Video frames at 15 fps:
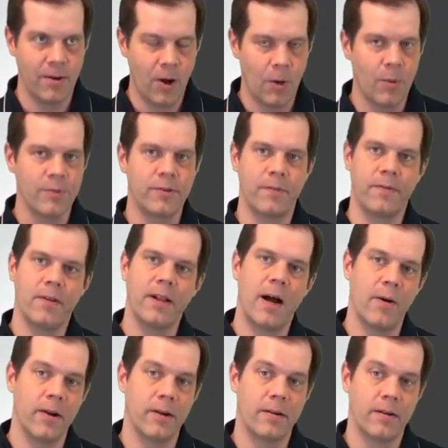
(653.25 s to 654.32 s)
almost a full
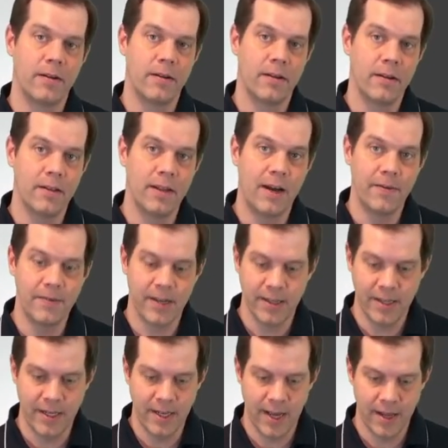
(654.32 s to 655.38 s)
hour left
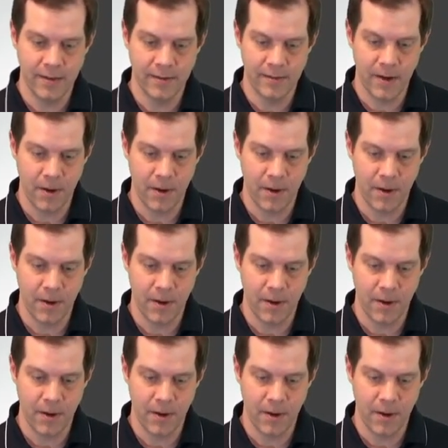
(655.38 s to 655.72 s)
at the end.